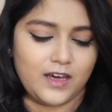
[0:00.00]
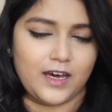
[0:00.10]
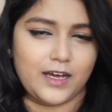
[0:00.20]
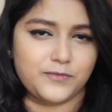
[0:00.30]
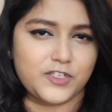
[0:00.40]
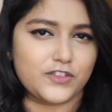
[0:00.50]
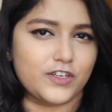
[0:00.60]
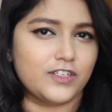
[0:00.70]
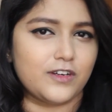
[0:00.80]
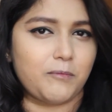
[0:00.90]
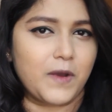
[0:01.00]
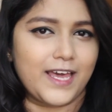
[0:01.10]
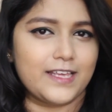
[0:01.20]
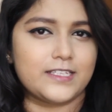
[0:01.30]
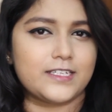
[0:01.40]
I'm just going to
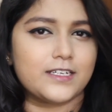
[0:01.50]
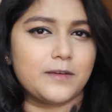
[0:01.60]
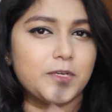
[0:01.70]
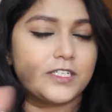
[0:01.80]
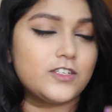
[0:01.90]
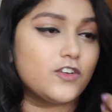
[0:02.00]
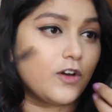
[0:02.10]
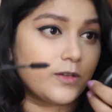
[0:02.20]
apply it a bit